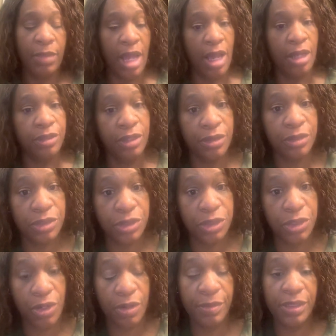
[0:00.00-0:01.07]
Another
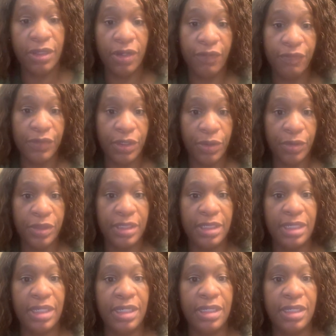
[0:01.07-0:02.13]
determinant of
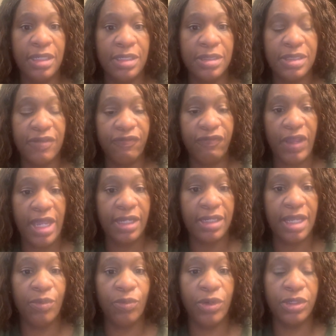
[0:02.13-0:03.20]
learning is the fact
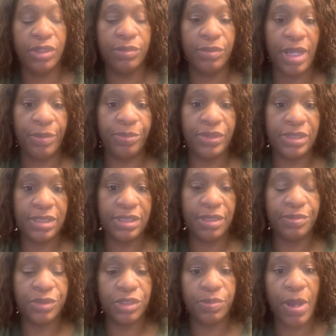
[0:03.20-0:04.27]
that one of my
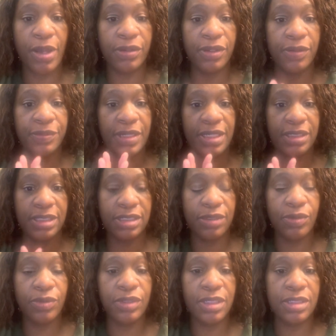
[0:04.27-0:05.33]
preceptors brought up that
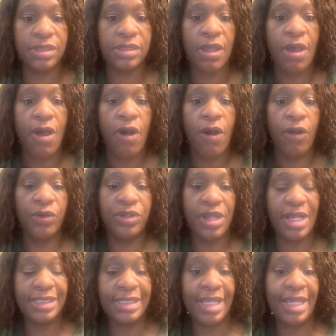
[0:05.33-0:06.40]
students are
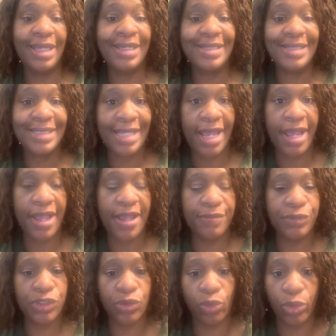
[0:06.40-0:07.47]
not taking the time
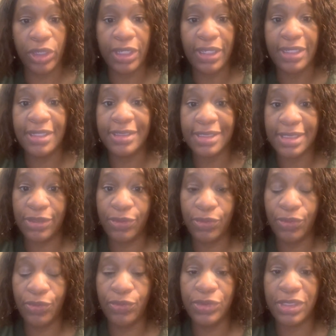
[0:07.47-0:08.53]
to read
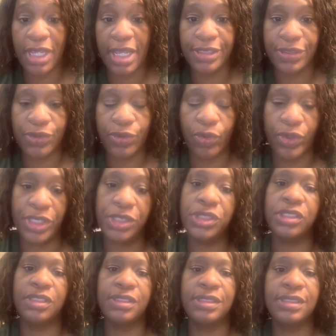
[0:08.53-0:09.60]
into test
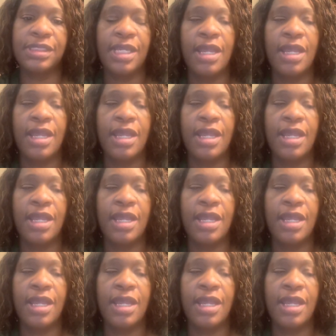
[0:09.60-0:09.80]
questions.